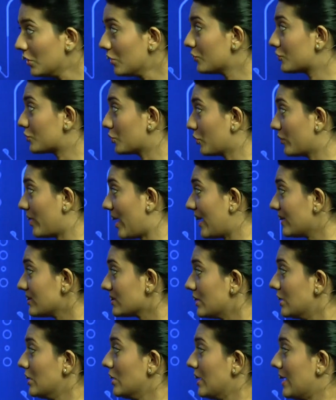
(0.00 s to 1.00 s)
Through that,
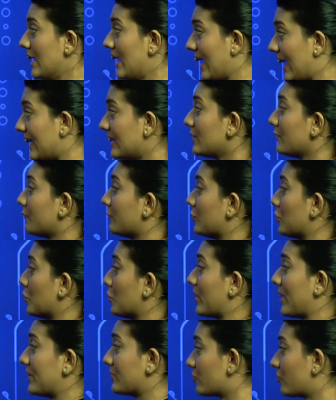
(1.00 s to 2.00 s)
any of you
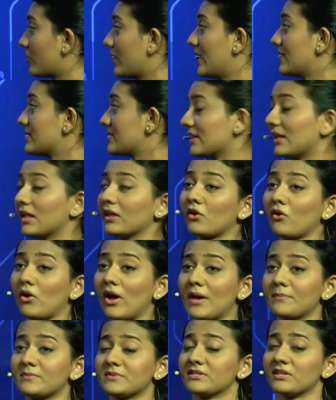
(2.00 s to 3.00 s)
can create telco
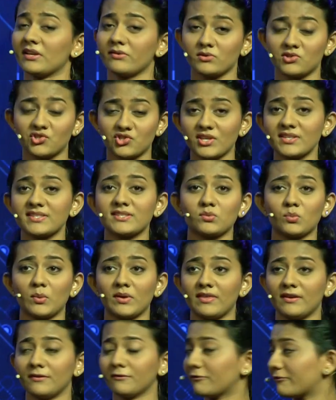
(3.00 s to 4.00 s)
apps just
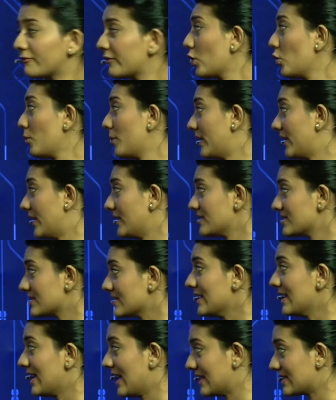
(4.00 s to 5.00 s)
within few minutes
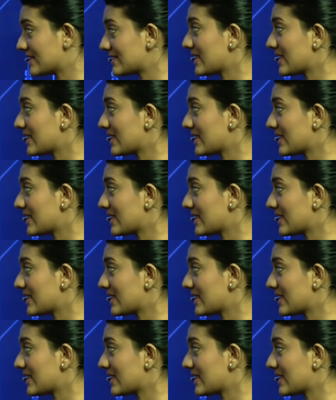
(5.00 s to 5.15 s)
and